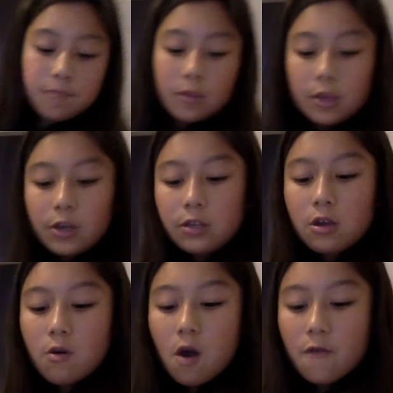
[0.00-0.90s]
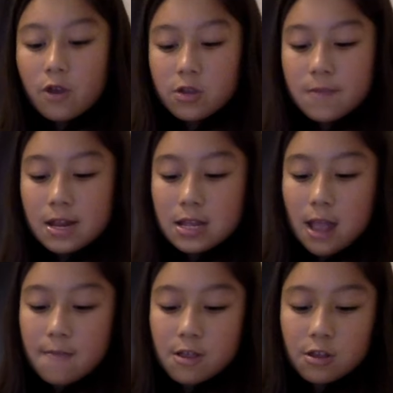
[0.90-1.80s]
You can go over as many
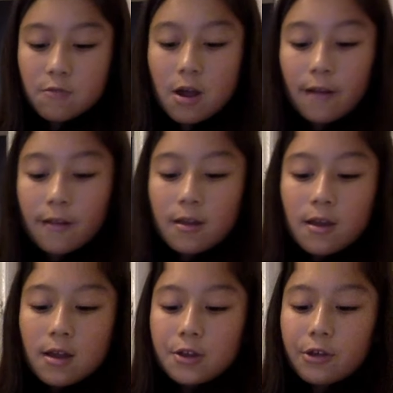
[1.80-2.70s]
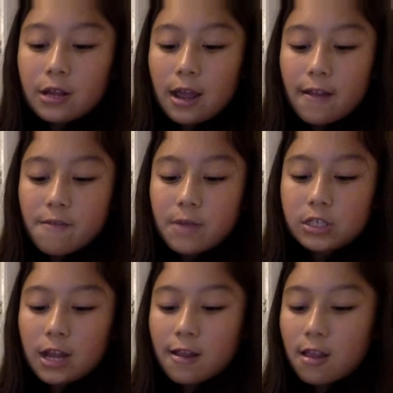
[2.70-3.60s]
times as you want. You can get as
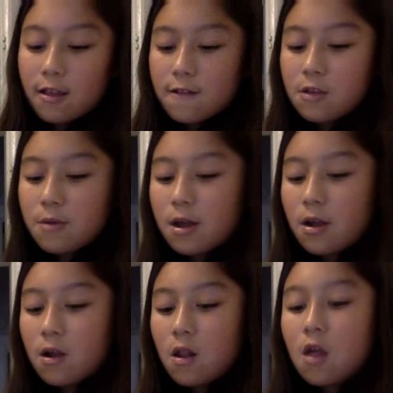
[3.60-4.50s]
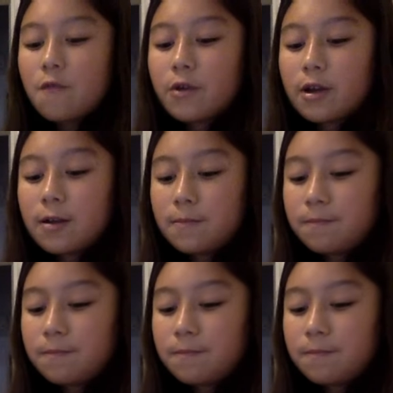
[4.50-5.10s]
much icing as you want all over it.